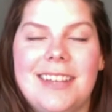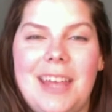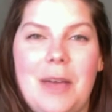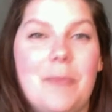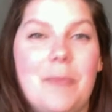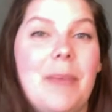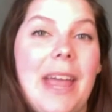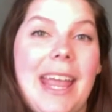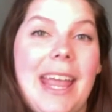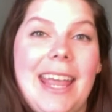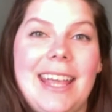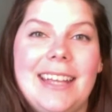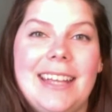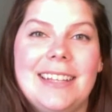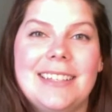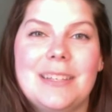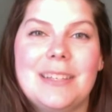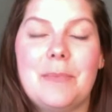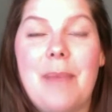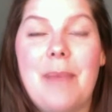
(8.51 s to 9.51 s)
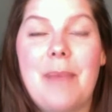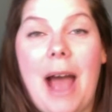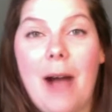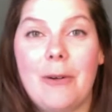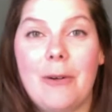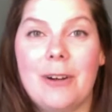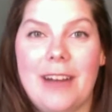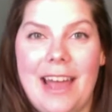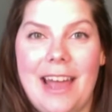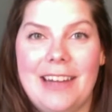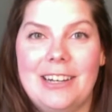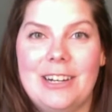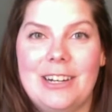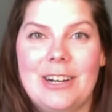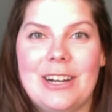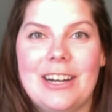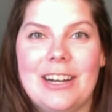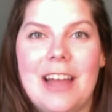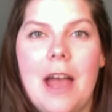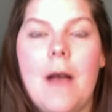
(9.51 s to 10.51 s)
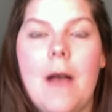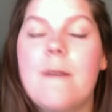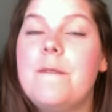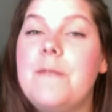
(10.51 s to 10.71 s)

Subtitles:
campaigns, power editor,